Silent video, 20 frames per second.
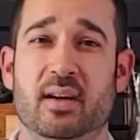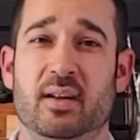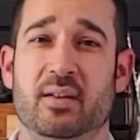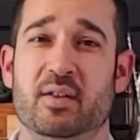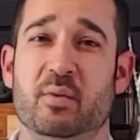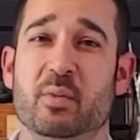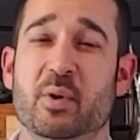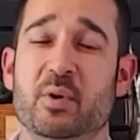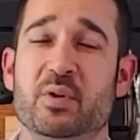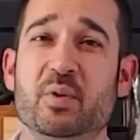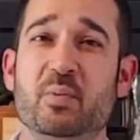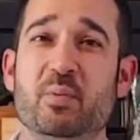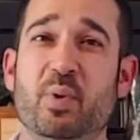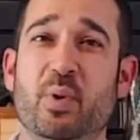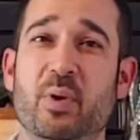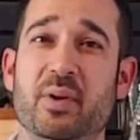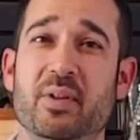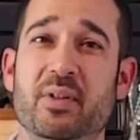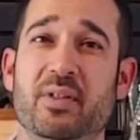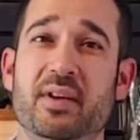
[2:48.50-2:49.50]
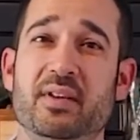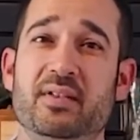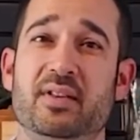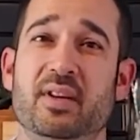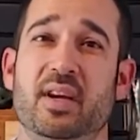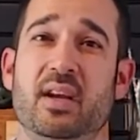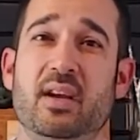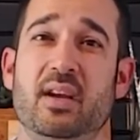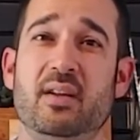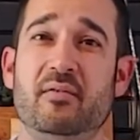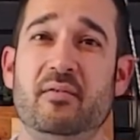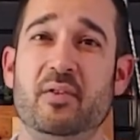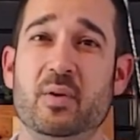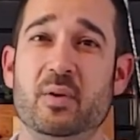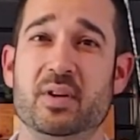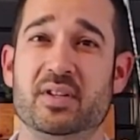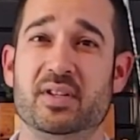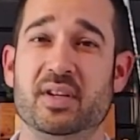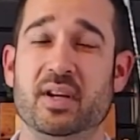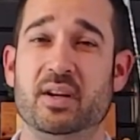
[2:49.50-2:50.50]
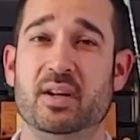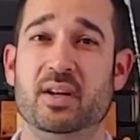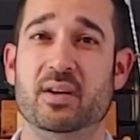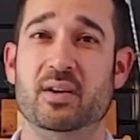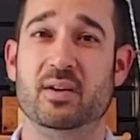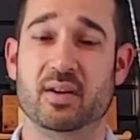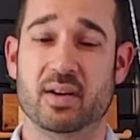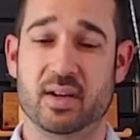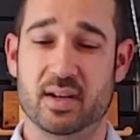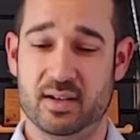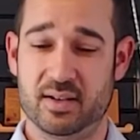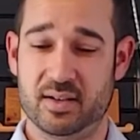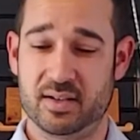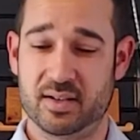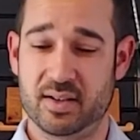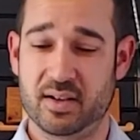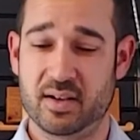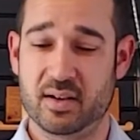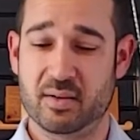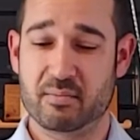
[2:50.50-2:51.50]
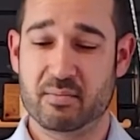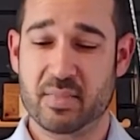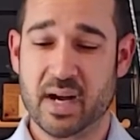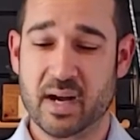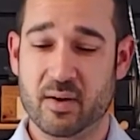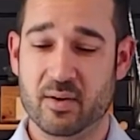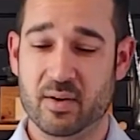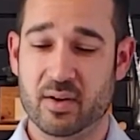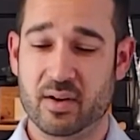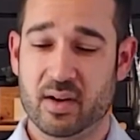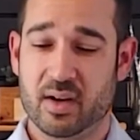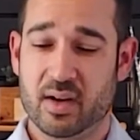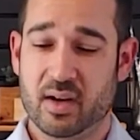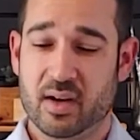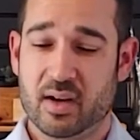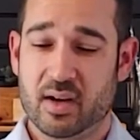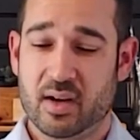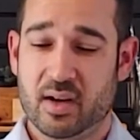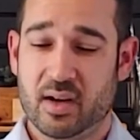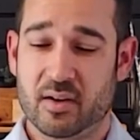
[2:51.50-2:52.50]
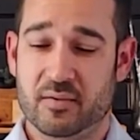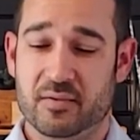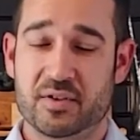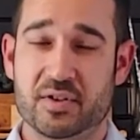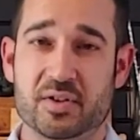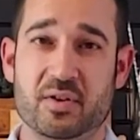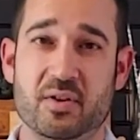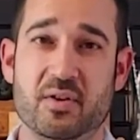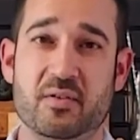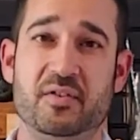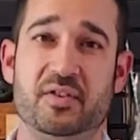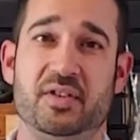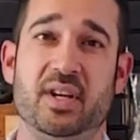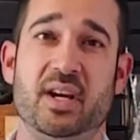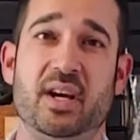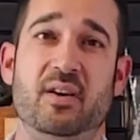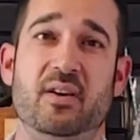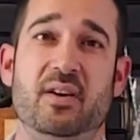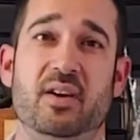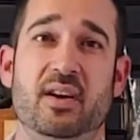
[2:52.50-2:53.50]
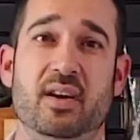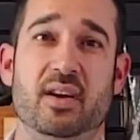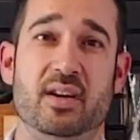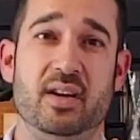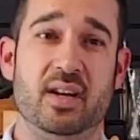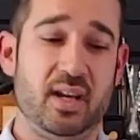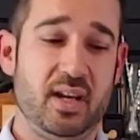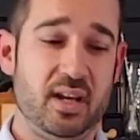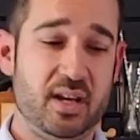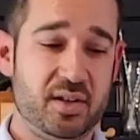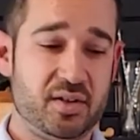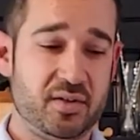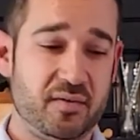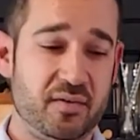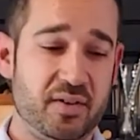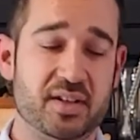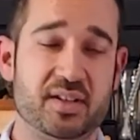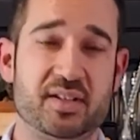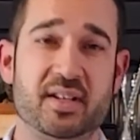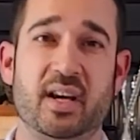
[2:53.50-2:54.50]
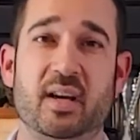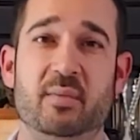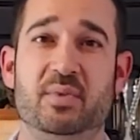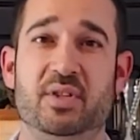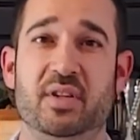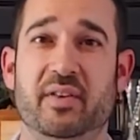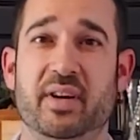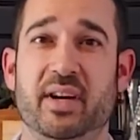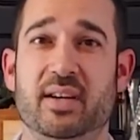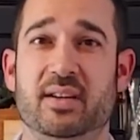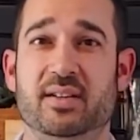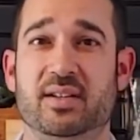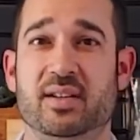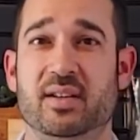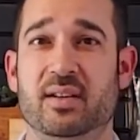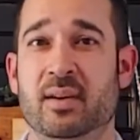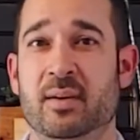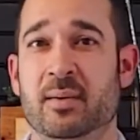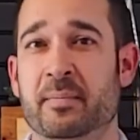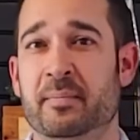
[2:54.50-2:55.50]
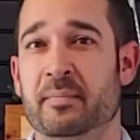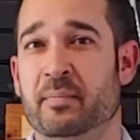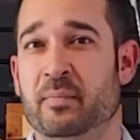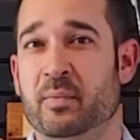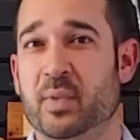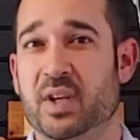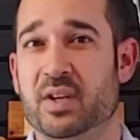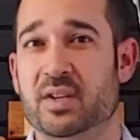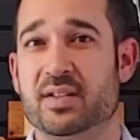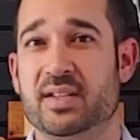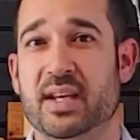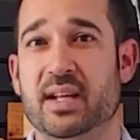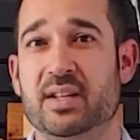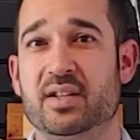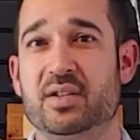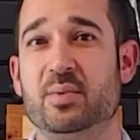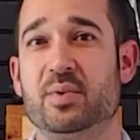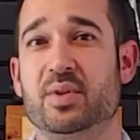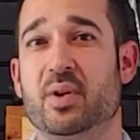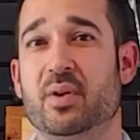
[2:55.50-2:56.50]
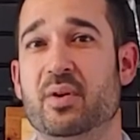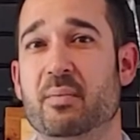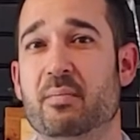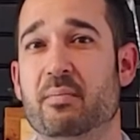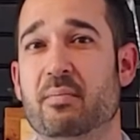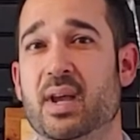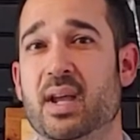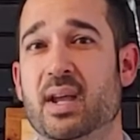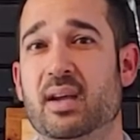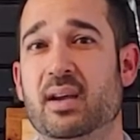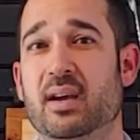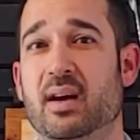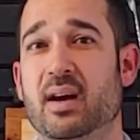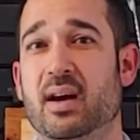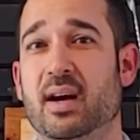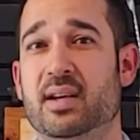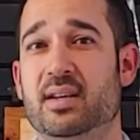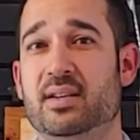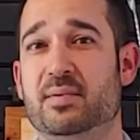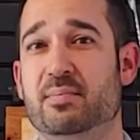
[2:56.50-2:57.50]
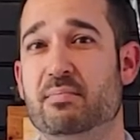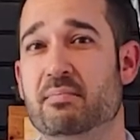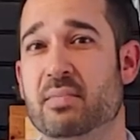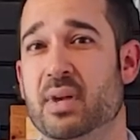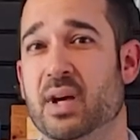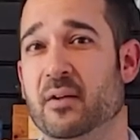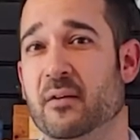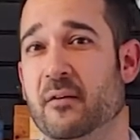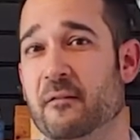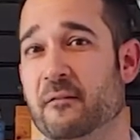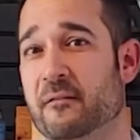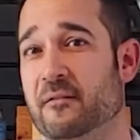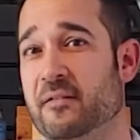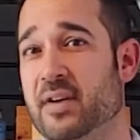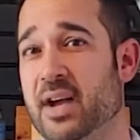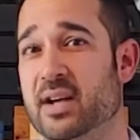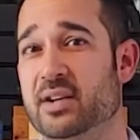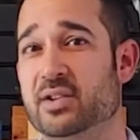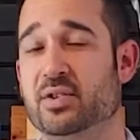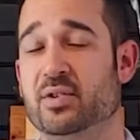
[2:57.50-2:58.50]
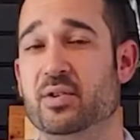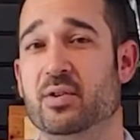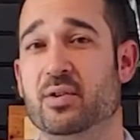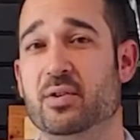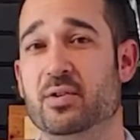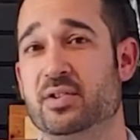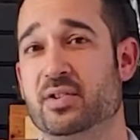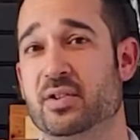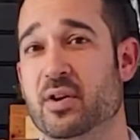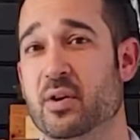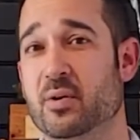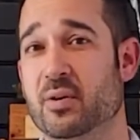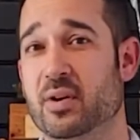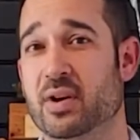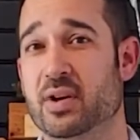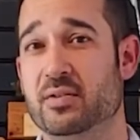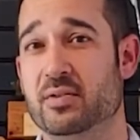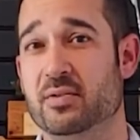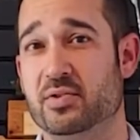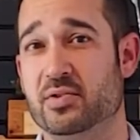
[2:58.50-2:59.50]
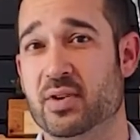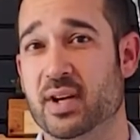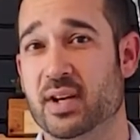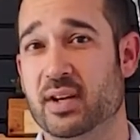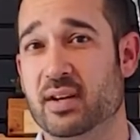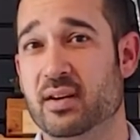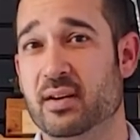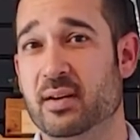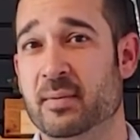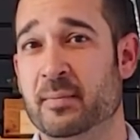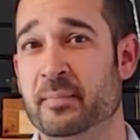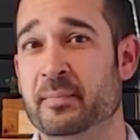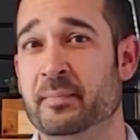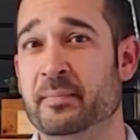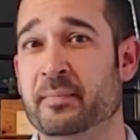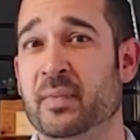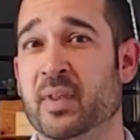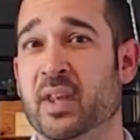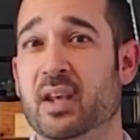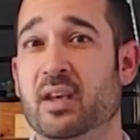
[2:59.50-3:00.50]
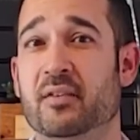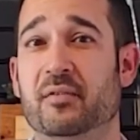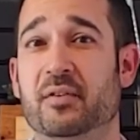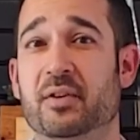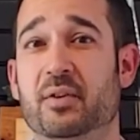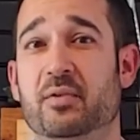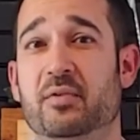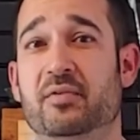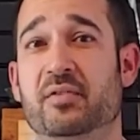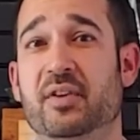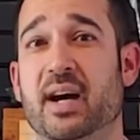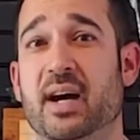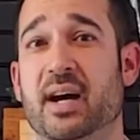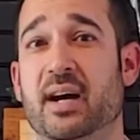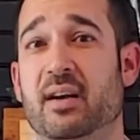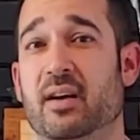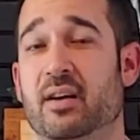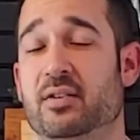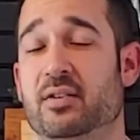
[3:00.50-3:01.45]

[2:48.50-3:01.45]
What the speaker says: The most important thing to kind of focus on here is the amount of surface area in each of these types of ice, because that's what's going to make ice melt faster or slower in your drink. If you've got